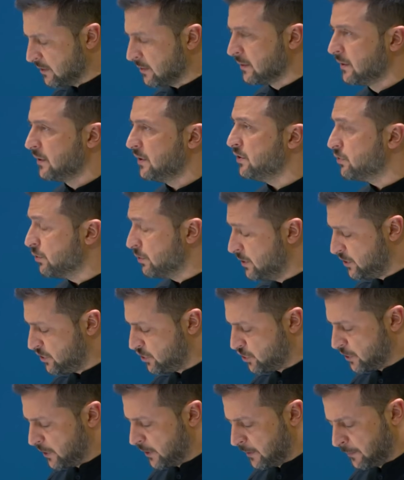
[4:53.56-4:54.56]
in
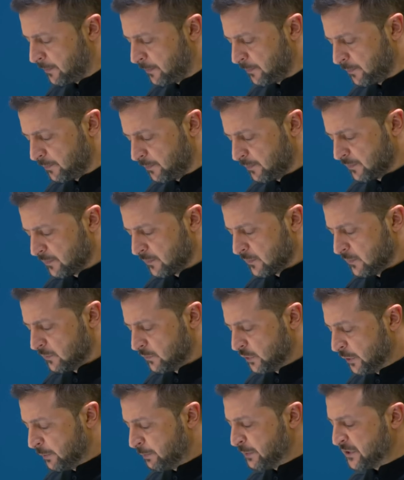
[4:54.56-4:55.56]
Indonesia,
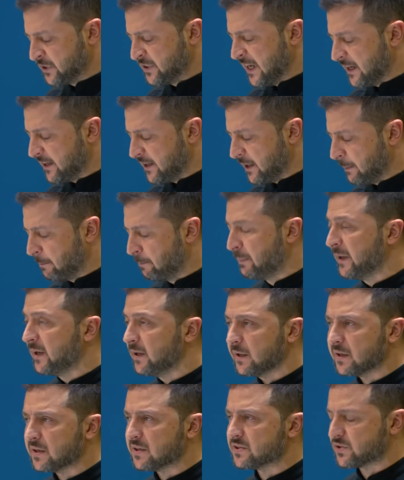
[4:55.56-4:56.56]
representing
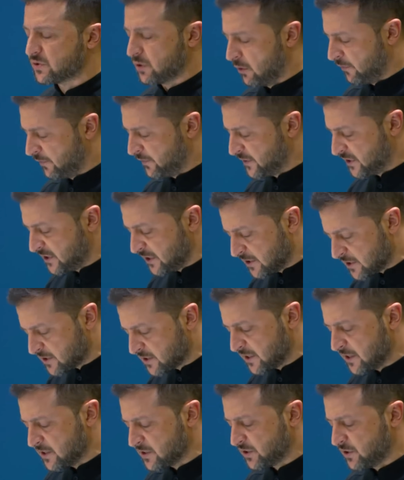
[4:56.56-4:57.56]
billions of
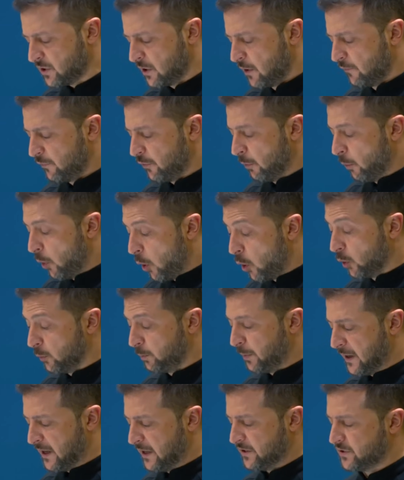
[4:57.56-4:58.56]
citizens from
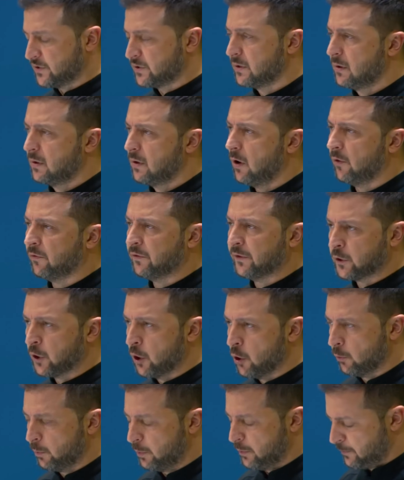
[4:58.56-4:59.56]
all parts of the
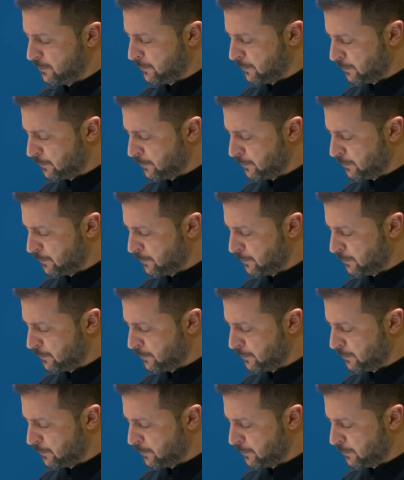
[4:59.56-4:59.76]
globe.